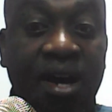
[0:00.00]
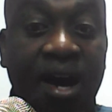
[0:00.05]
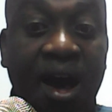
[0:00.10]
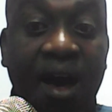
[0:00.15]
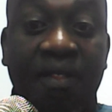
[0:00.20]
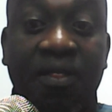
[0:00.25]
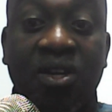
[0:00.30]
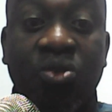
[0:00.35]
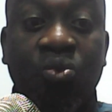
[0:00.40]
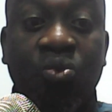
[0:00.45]

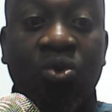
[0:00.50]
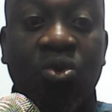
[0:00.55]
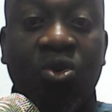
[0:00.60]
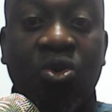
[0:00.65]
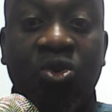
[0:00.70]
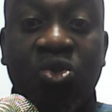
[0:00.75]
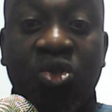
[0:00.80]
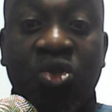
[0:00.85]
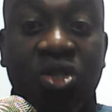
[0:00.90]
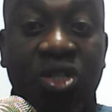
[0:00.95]
Others will
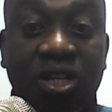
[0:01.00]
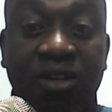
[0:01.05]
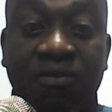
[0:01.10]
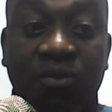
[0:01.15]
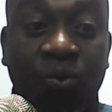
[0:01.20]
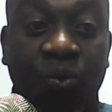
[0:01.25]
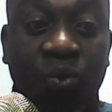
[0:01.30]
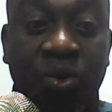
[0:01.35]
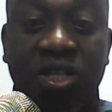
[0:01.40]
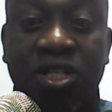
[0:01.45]
go seek
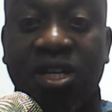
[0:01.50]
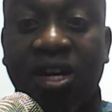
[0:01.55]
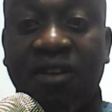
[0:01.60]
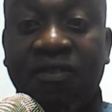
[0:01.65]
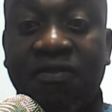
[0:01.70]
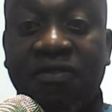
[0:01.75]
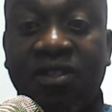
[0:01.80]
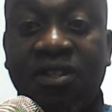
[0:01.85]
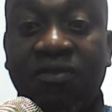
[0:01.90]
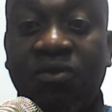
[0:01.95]
for
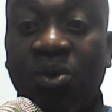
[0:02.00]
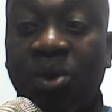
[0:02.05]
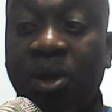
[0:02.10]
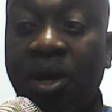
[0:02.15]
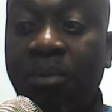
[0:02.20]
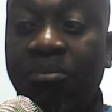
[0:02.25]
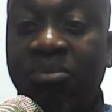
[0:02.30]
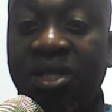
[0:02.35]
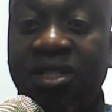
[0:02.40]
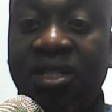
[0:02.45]
witchcraftsy for
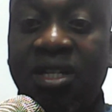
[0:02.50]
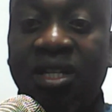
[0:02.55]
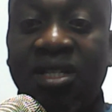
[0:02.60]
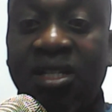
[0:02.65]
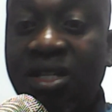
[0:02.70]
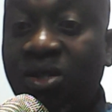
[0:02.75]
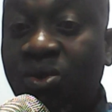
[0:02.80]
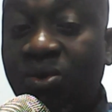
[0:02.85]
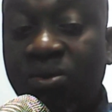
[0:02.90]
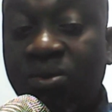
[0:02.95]
their
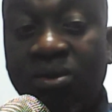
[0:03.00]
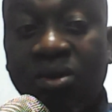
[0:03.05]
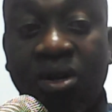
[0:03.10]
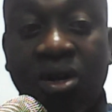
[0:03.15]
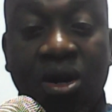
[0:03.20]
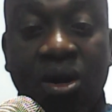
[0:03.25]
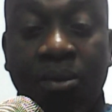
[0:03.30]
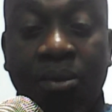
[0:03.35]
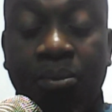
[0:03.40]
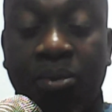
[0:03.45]
businesses to
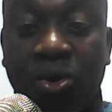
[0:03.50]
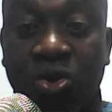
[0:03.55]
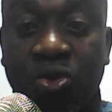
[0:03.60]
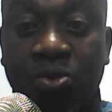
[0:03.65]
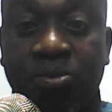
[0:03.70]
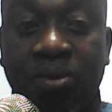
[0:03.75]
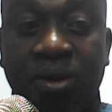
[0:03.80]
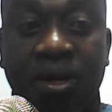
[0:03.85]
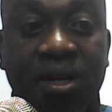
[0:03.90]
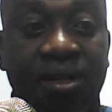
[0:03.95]

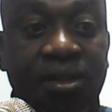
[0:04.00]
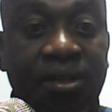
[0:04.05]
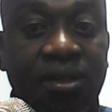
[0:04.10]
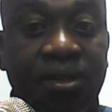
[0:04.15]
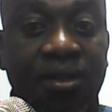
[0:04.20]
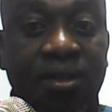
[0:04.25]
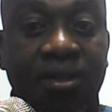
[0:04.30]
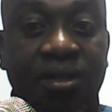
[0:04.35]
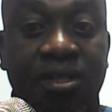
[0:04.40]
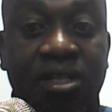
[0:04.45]
prosper.
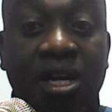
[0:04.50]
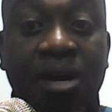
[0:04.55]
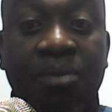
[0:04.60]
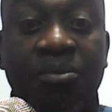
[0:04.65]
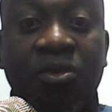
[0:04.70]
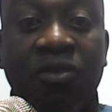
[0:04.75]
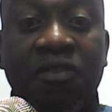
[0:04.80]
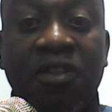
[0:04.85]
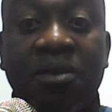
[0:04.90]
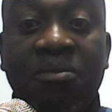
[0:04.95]

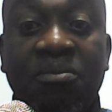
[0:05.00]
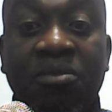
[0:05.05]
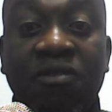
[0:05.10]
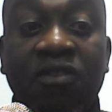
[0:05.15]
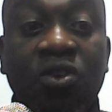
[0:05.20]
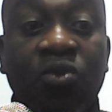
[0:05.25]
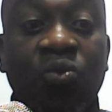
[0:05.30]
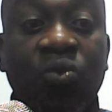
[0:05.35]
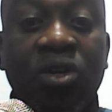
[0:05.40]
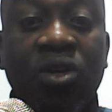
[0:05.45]
Some of them
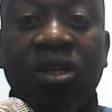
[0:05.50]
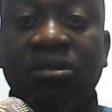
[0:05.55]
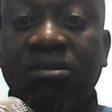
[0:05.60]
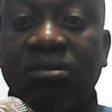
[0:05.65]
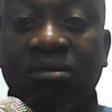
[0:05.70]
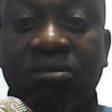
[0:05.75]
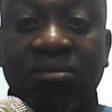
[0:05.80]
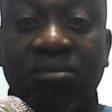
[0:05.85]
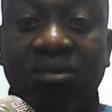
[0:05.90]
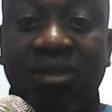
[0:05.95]
even will
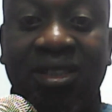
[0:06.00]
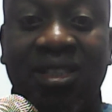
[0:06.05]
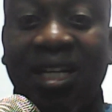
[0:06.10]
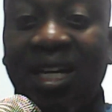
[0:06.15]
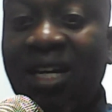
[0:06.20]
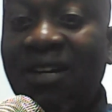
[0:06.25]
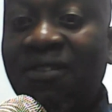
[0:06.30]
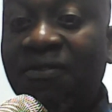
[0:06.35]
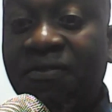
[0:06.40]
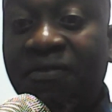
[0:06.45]

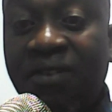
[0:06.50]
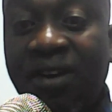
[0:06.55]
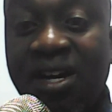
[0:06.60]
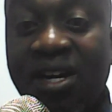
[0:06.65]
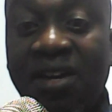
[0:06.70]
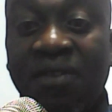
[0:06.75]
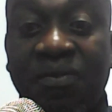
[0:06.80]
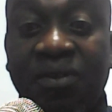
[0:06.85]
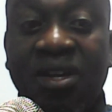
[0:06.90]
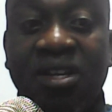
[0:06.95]
take
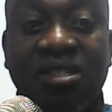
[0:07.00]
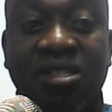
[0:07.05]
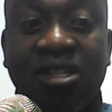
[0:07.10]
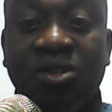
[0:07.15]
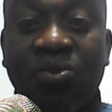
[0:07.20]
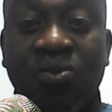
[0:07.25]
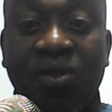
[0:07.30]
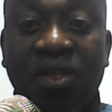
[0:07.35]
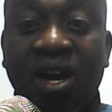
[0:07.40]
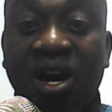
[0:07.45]
funny things
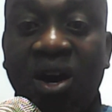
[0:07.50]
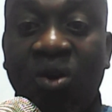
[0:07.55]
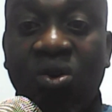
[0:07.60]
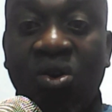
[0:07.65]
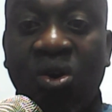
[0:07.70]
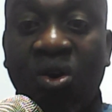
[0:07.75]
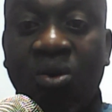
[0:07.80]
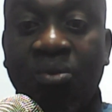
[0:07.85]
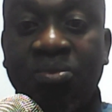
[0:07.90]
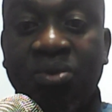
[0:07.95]
into their
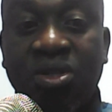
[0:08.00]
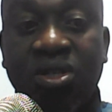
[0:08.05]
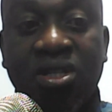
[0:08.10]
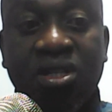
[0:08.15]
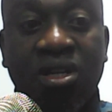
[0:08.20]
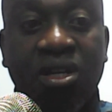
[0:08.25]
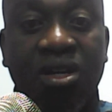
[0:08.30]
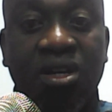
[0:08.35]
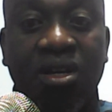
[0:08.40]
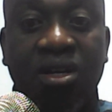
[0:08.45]
own homes
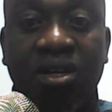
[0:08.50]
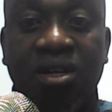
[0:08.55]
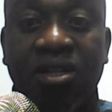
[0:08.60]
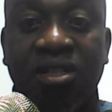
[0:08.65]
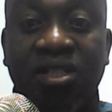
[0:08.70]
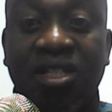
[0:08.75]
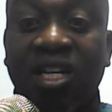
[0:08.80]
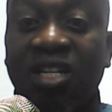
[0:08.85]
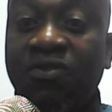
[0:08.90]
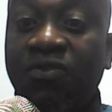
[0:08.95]

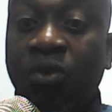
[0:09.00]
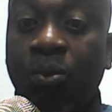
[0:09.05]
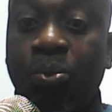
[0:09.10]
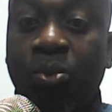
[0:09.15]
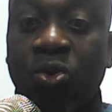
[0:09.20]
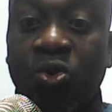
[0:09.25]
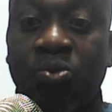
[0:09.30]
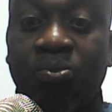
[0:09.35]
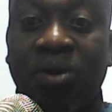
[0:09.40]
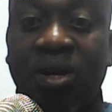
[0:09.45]
just for
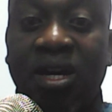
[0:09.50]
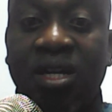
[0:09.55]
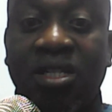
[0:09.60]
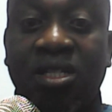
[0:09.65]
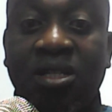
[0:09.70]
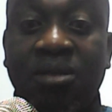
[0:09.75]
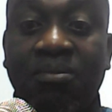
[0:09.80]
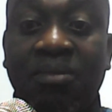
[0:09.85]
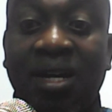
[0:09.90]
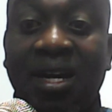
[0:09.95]

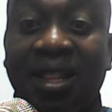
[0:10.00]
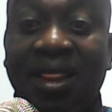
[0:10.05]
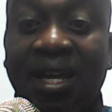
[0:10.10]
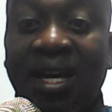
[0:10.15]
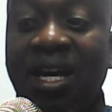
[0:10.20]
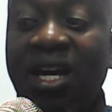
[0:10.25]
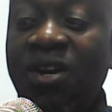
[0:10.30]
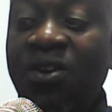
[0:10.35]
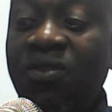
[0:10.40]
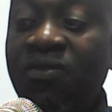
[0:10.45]
prosperity. But at
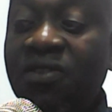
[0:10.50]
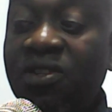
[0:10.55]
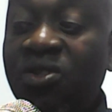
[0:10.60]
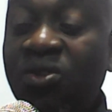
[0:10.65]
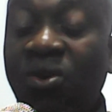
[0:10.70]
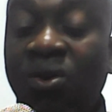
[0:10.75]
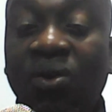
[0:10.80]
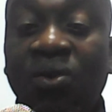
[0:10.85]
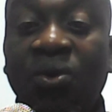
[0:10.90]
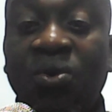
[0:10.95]
the end of
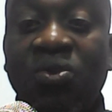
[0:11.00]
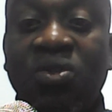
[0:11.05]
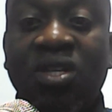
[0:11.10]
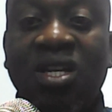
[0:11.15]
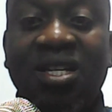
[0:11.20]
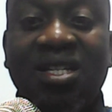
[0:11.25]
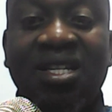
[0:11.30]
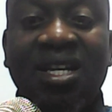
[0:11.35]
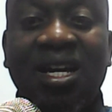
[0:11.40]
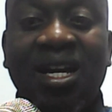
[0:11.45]
it, all those
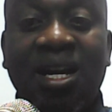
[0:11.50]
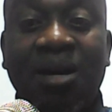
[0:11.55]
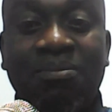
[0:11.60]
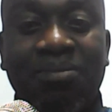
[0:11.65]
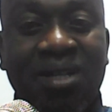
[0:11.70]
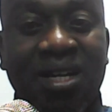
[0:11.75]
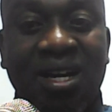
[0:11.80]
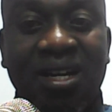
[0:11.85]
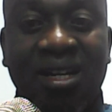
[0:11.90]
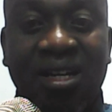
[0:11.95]
things end
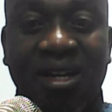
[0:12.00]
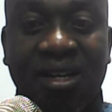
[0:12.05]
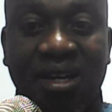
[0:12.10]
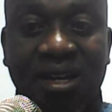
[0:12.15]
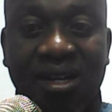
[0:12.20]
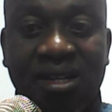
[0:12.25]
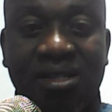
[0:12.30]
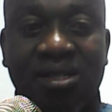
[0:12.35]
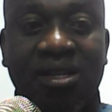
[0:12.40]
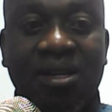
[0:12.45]
up turning
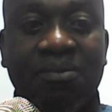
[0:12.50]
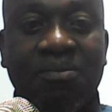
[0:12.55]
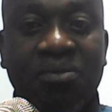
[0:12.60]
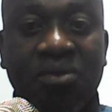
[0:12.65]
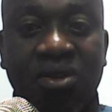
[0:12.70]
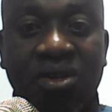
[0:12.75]
against them.